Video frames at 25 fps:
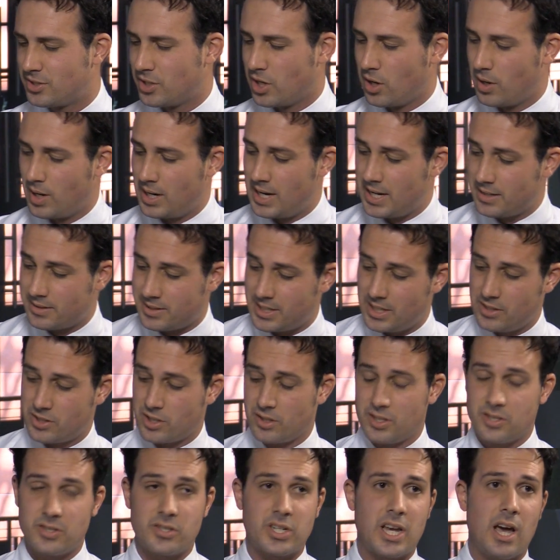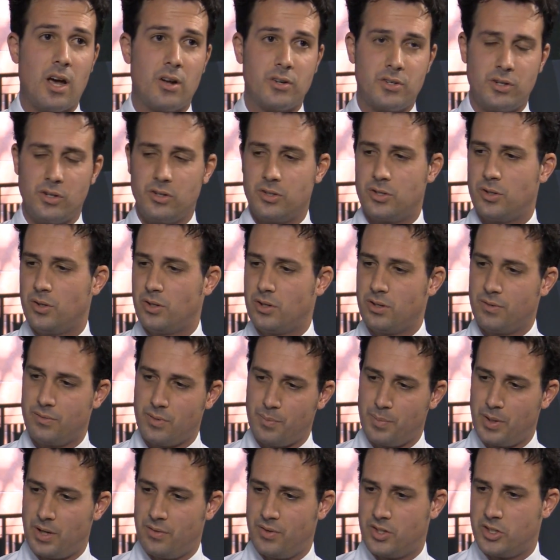So let's see. So this is counterintuitive, a
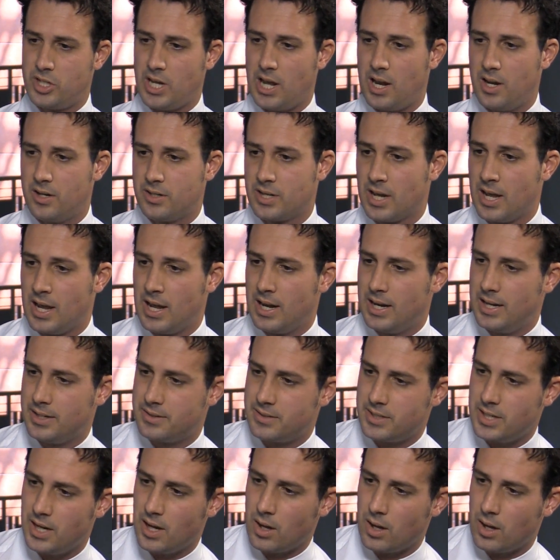bit of a challenge. Let's see